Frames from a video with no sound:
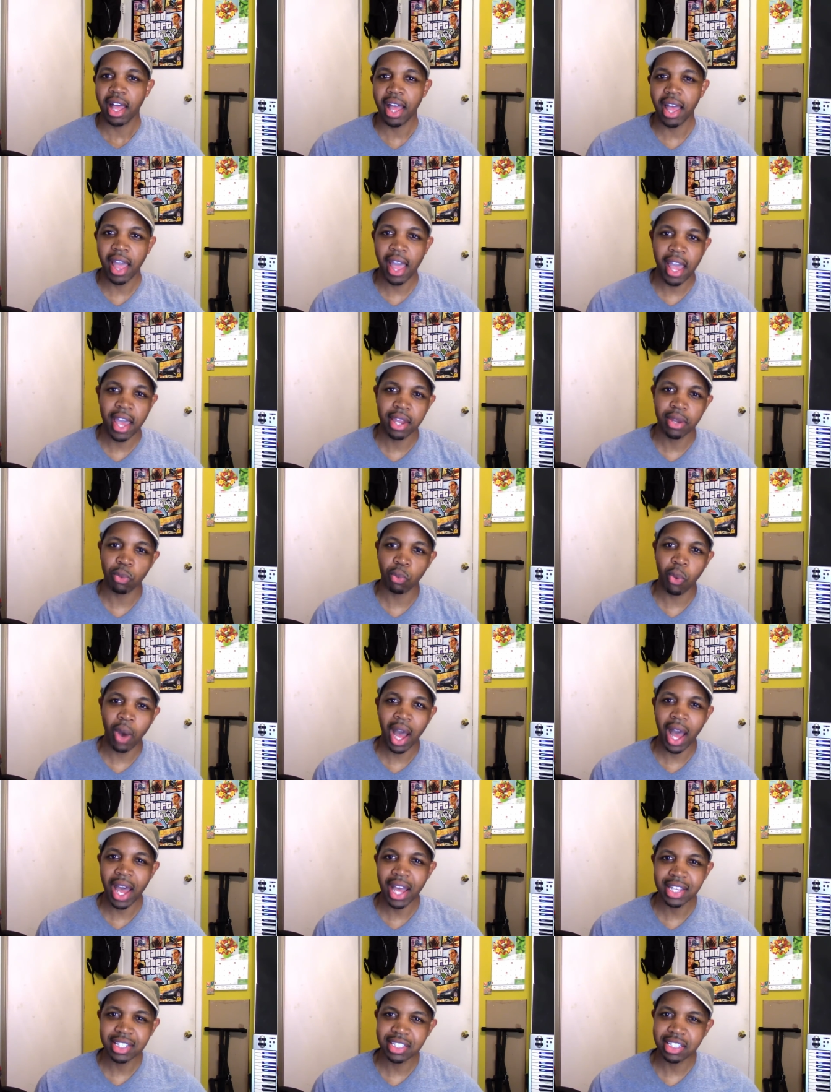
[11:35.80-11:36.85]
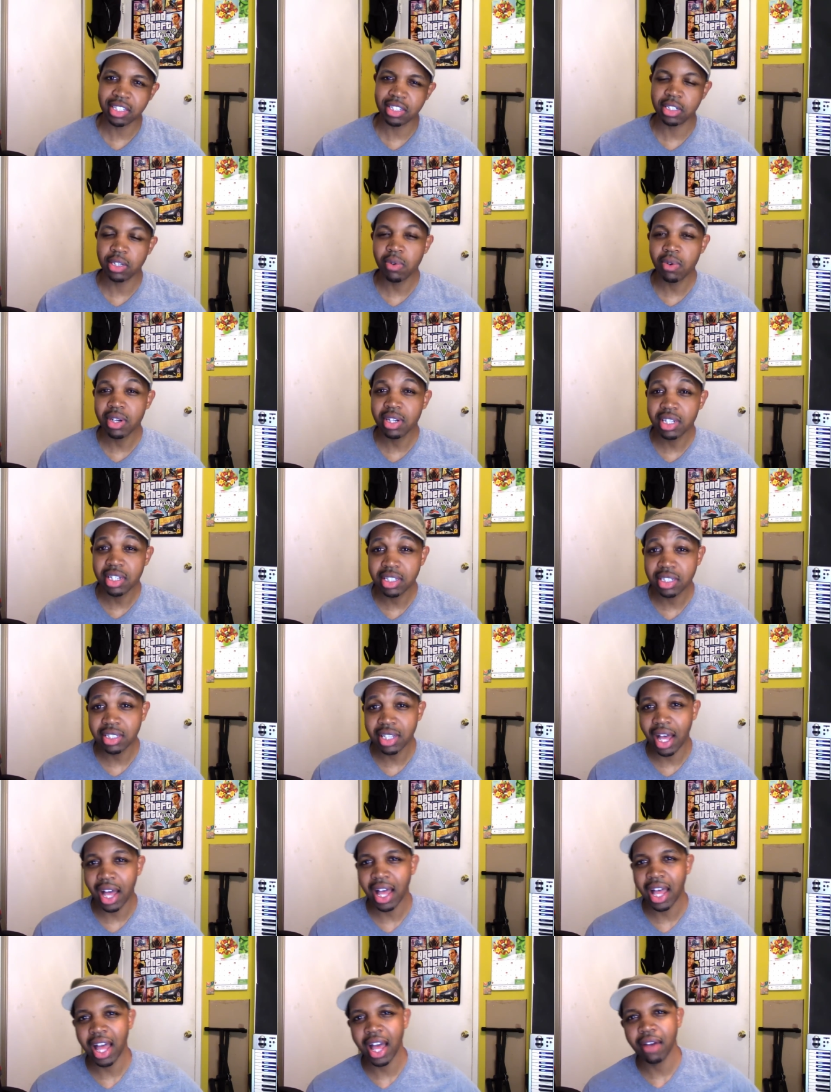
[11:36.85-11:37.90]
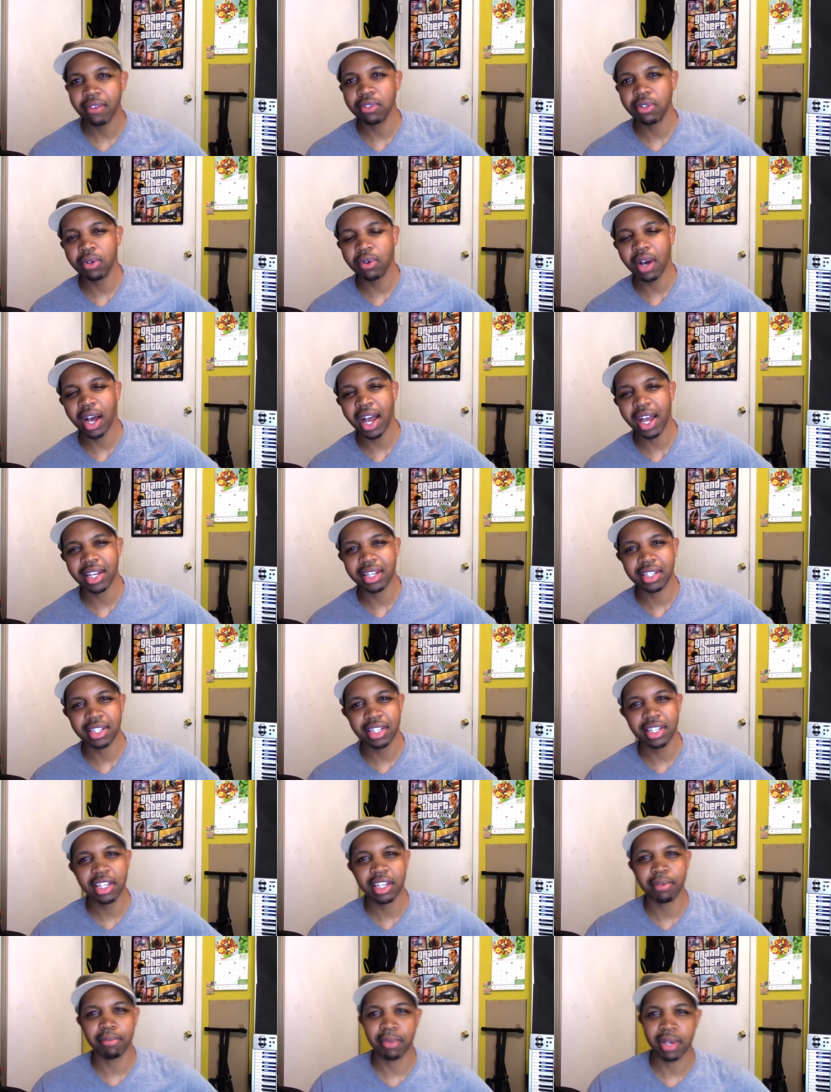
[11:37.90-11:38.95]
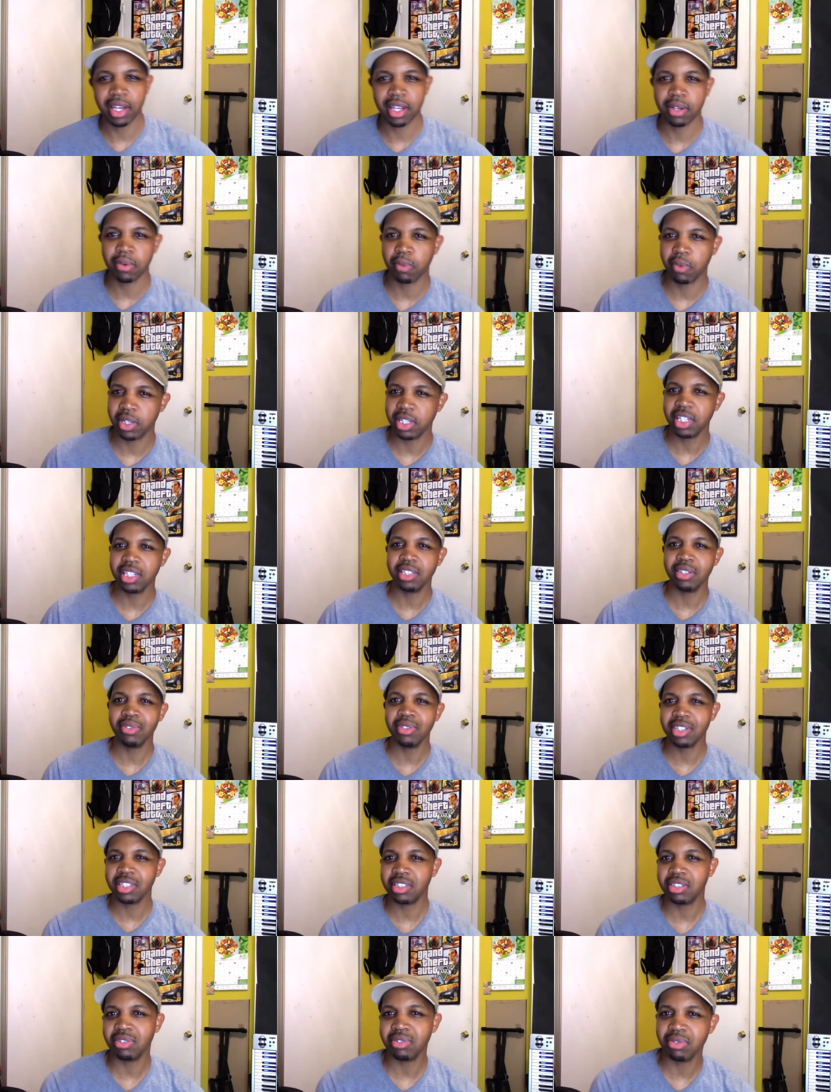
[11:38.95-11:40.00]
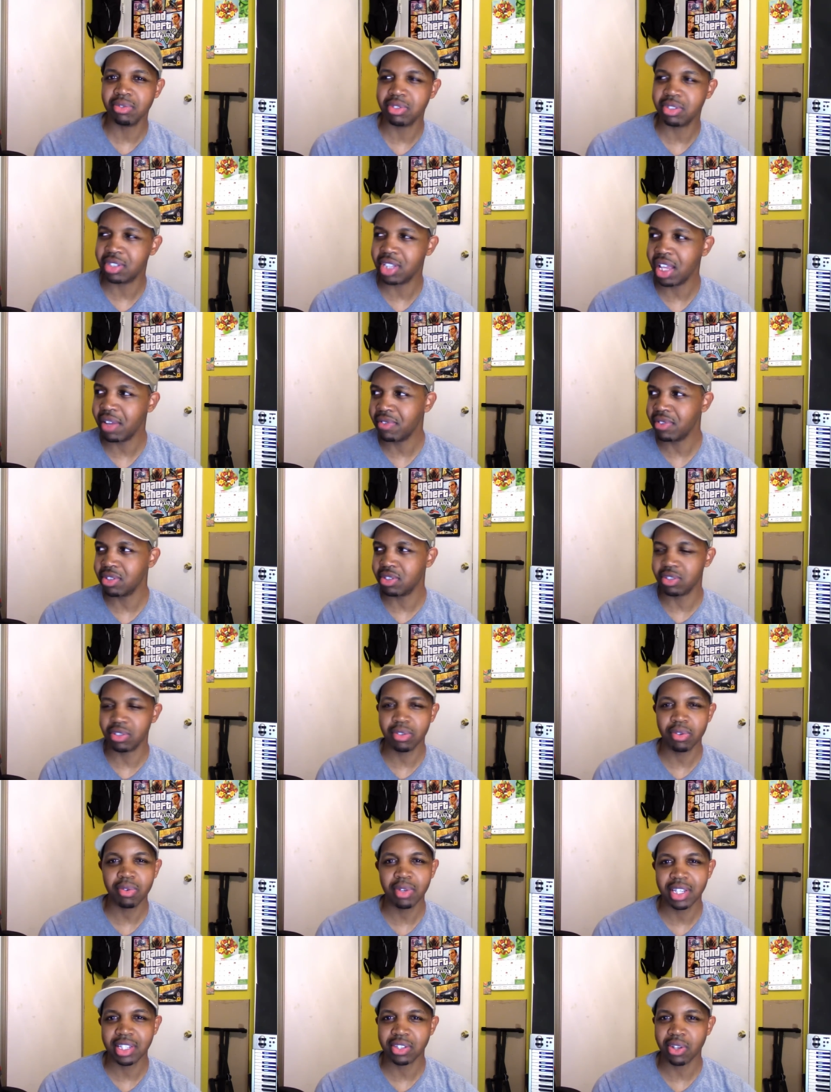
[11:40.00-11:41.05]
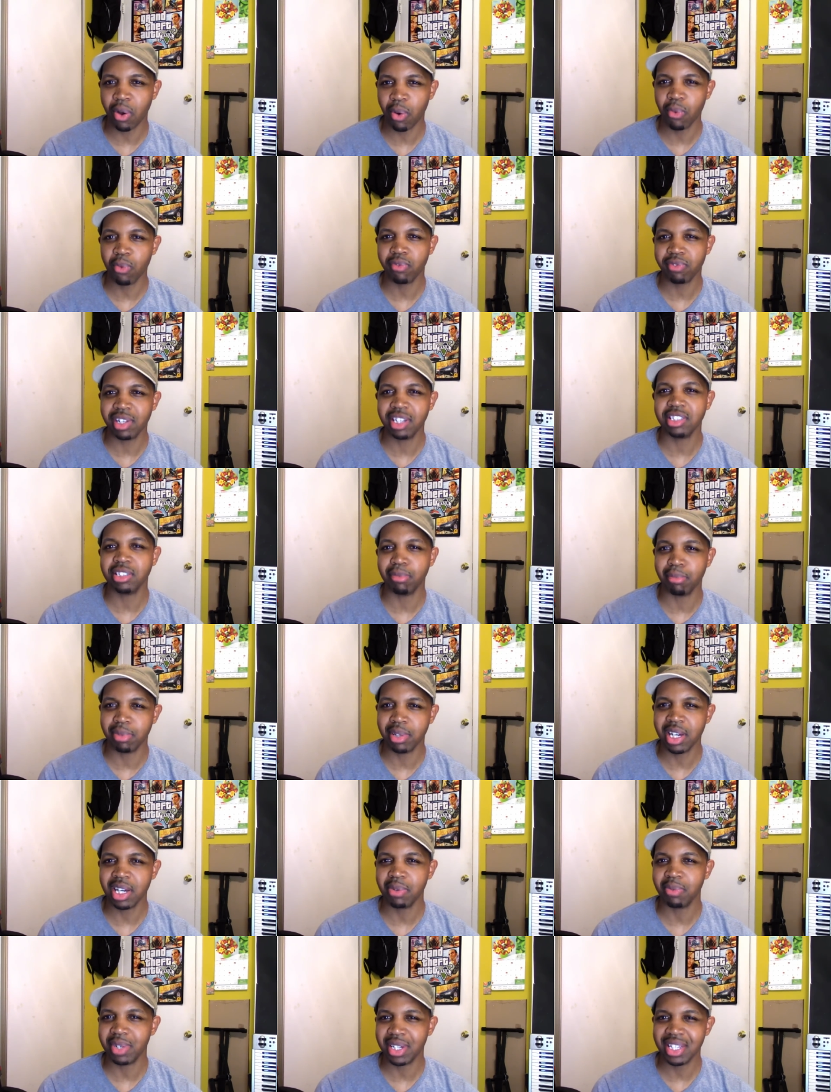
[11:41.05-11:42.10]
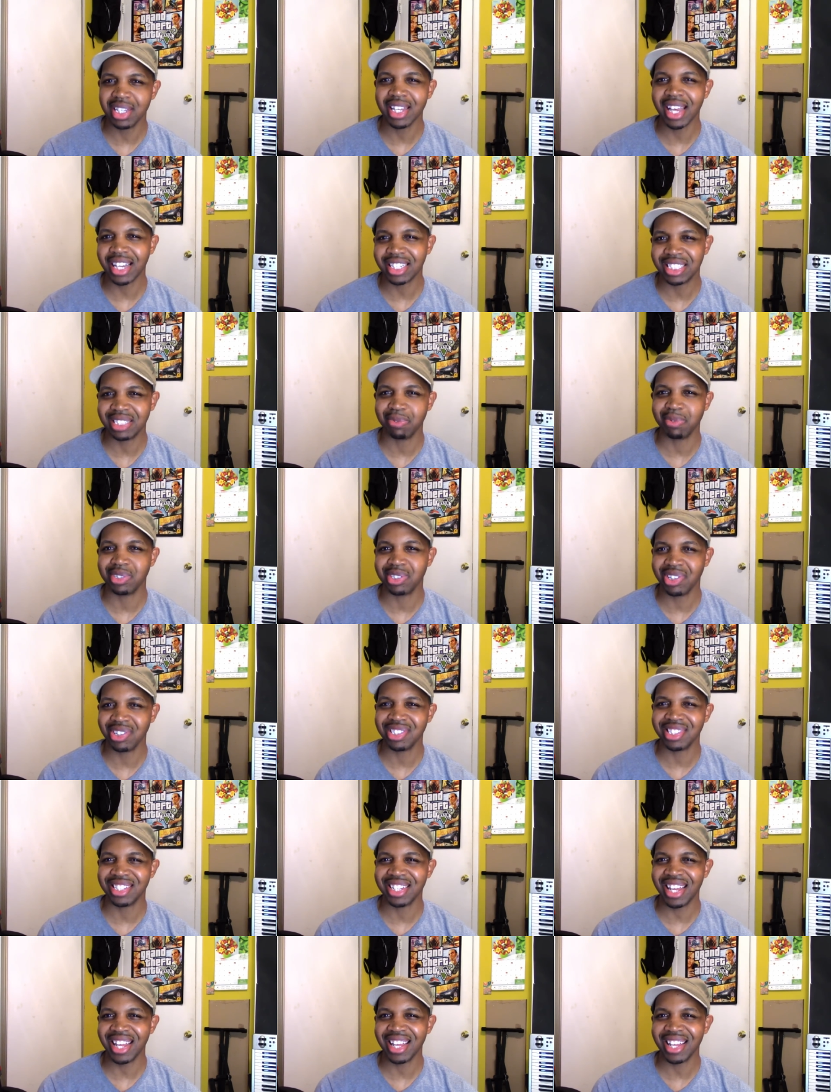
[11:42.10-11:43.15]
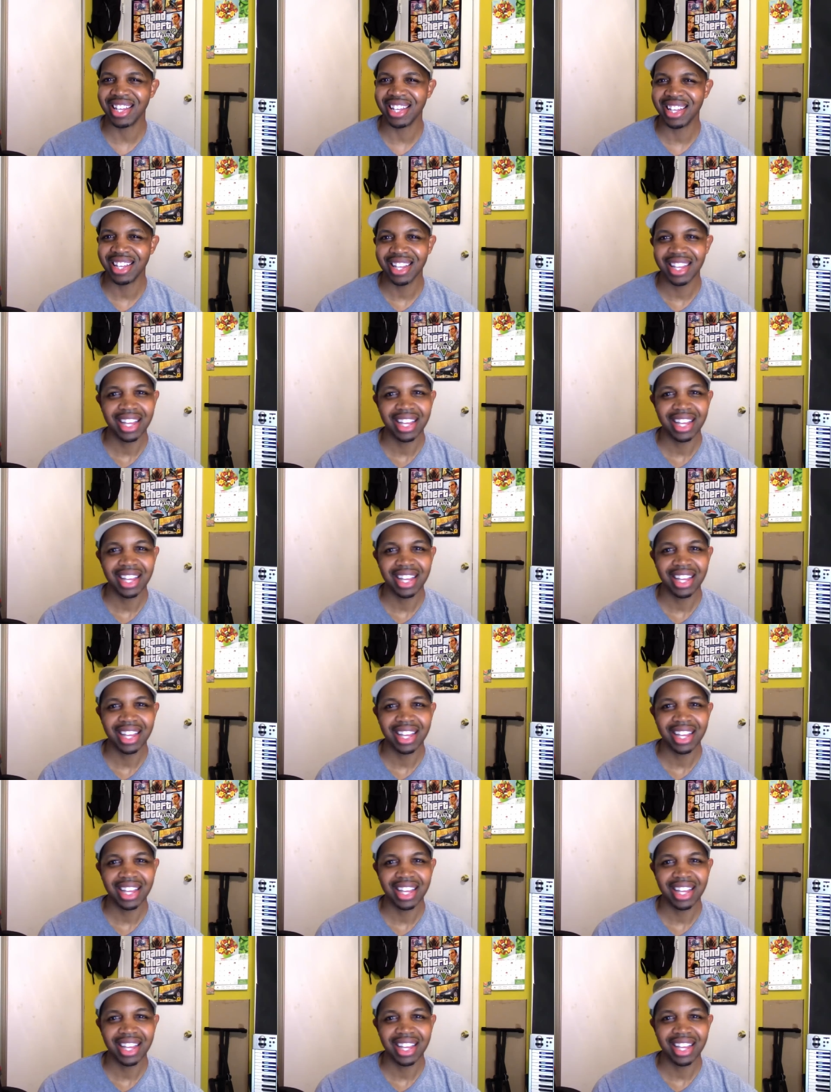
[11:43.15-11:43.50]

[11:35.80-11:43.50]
And why is he doing this? I have no idea, man. Will he do this to Stephen too? His own flesh and blood? Will he actually resort to that?